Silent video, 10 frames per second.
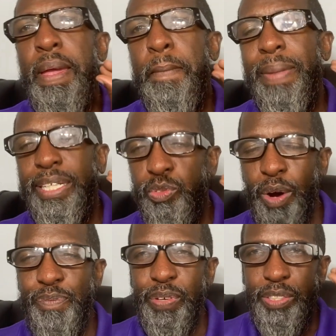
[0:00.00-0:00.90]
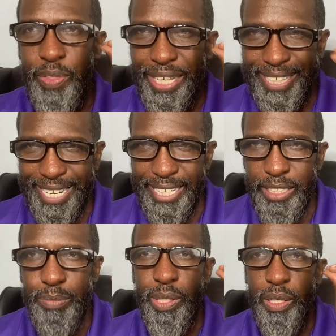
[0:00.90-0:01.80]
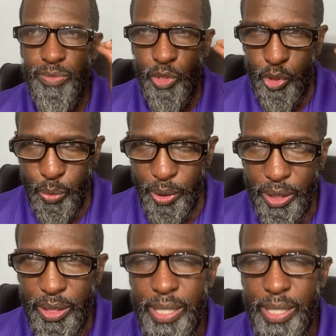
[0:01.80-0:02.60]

makes reference to the kingdom of Judah.